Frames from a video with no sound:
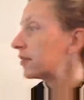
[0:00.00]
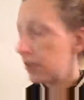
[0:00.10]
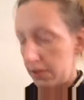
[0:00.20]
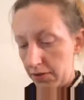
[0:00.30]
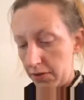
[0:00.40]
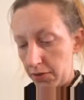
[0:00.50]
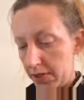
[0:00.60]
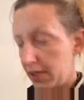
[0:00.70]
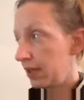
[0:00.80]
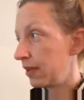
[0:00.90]
to
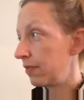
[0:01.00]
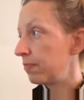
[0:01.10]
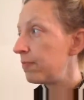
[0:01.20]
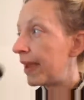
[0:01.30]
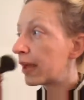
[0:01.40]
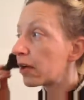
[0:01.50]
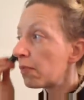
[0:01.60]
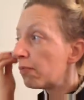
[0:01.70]
make